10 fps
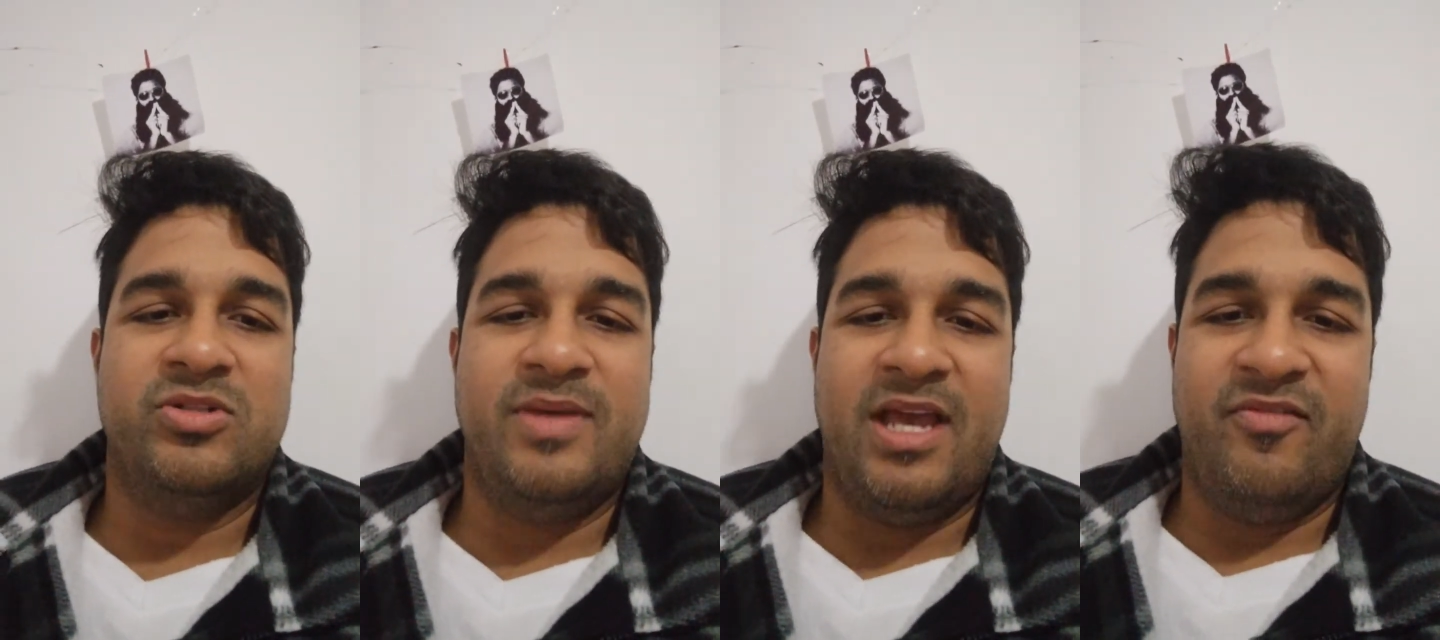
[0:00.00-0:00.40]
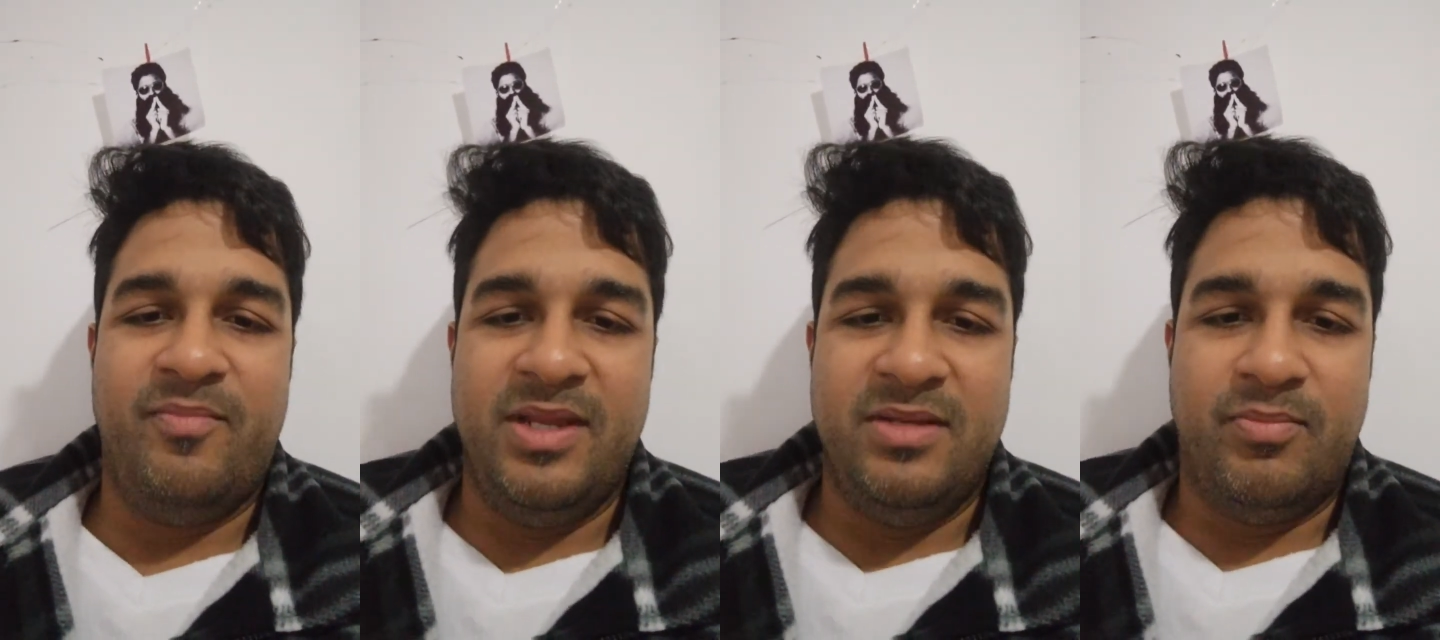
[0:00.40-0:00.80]
we have
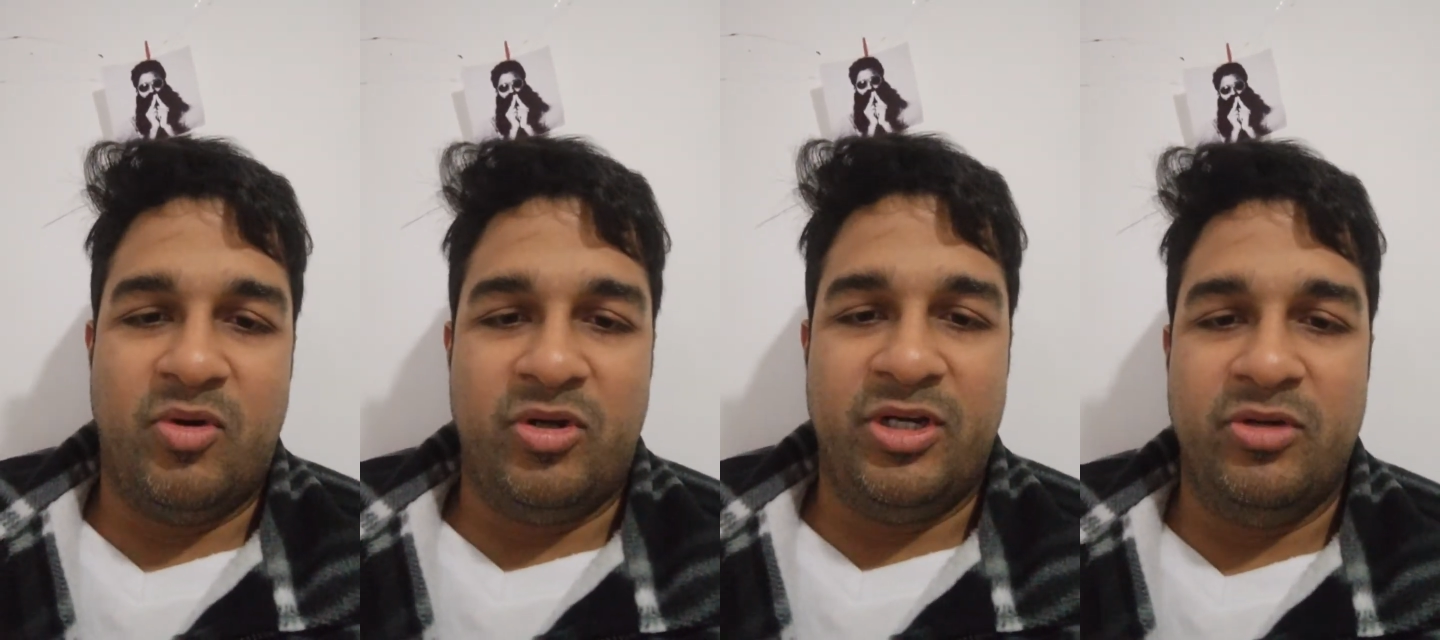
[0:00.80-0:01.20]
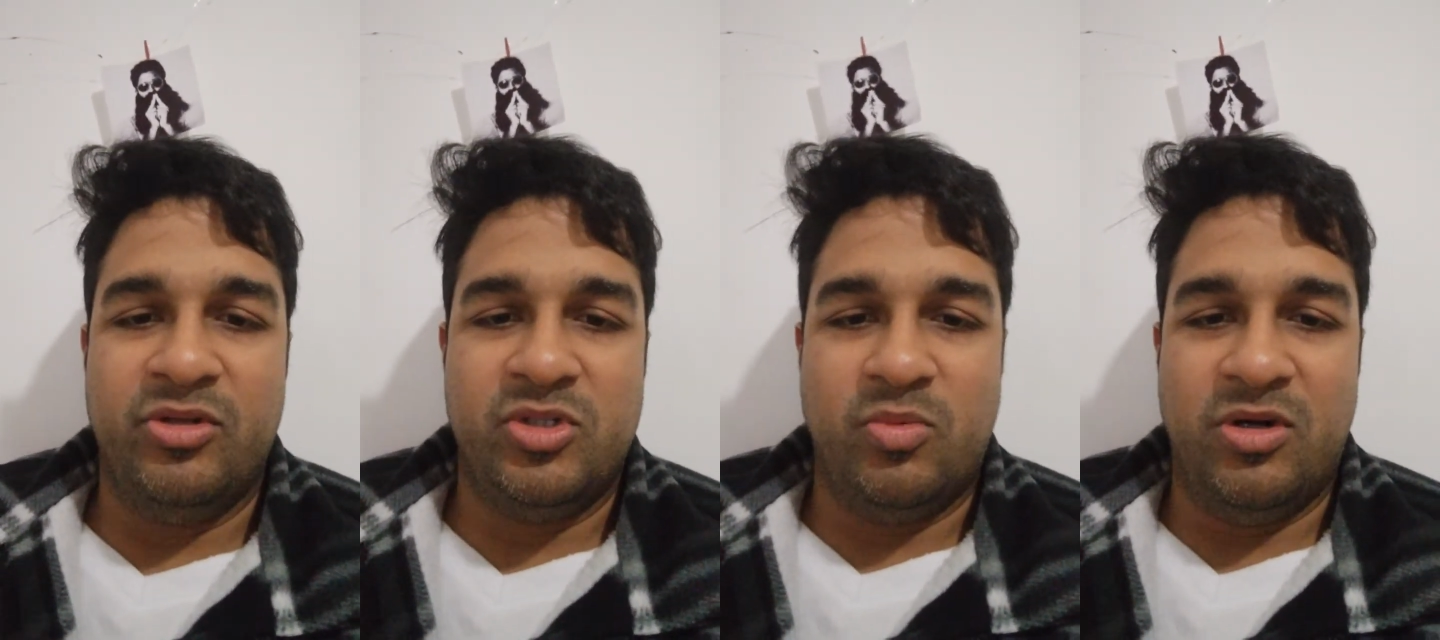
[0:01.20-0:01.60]
been brought into
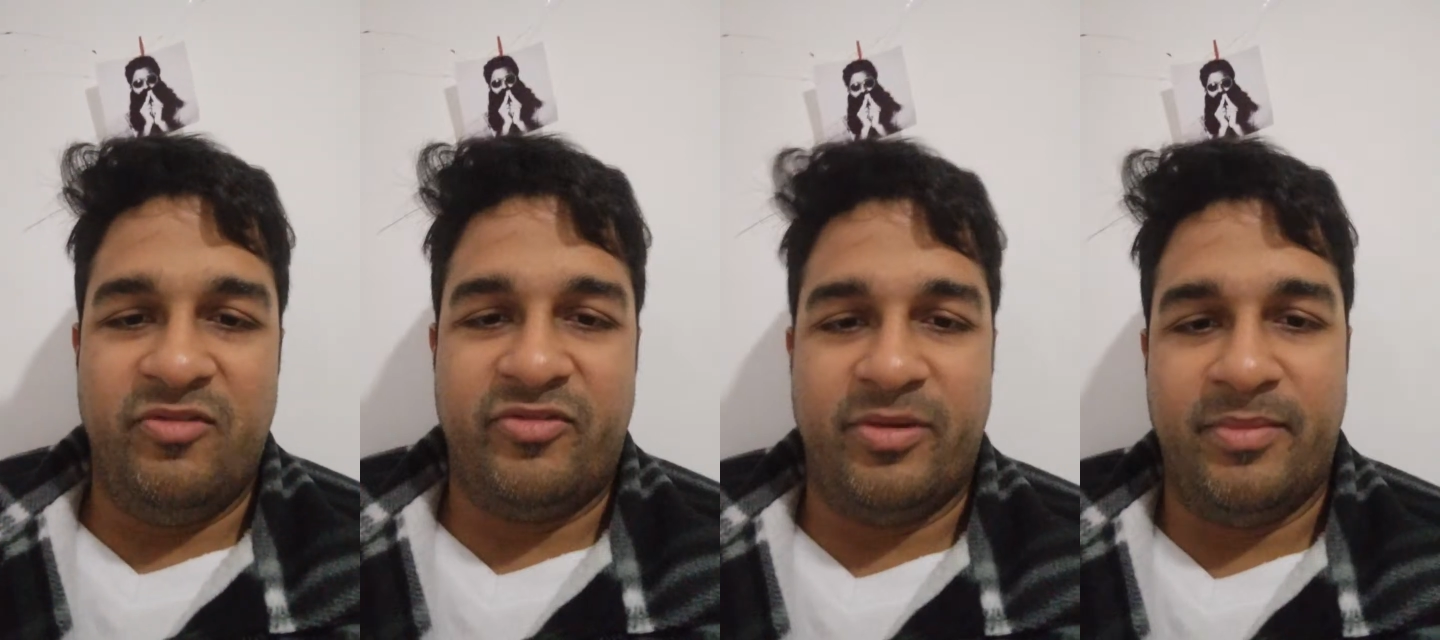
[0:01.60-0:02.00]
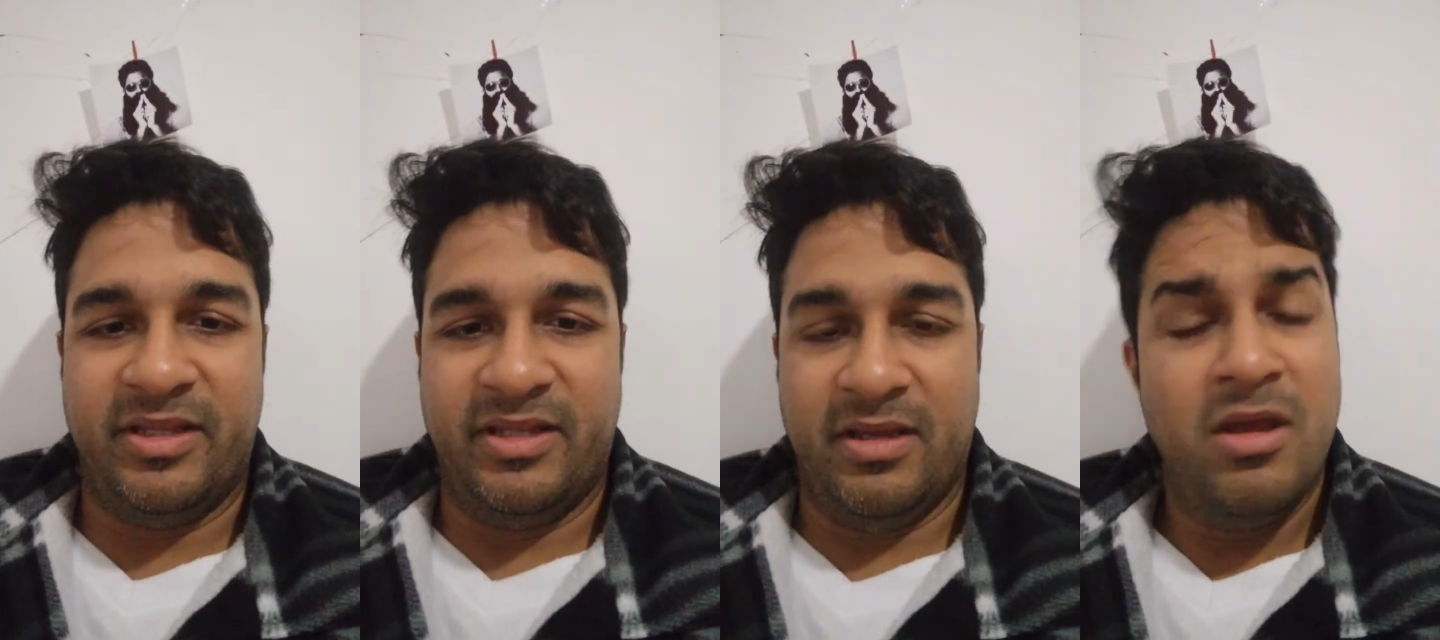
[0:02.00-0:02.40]
this world from
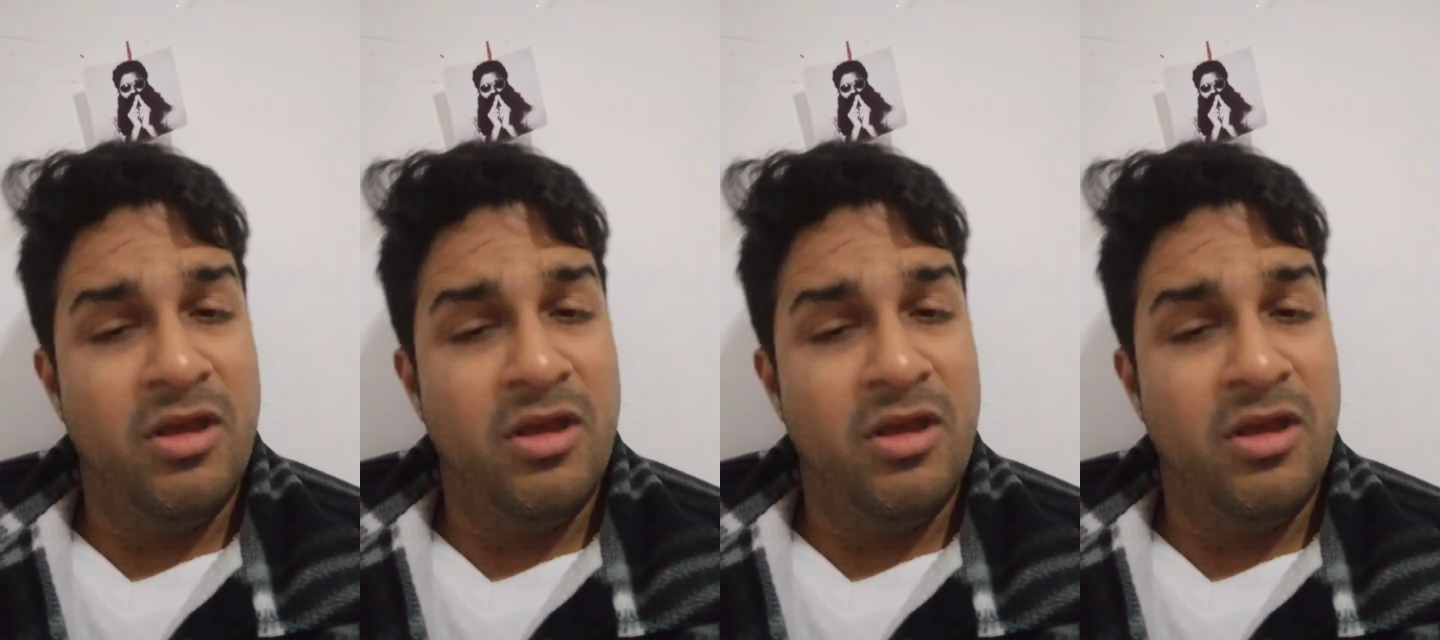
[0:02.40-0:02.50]
nothing,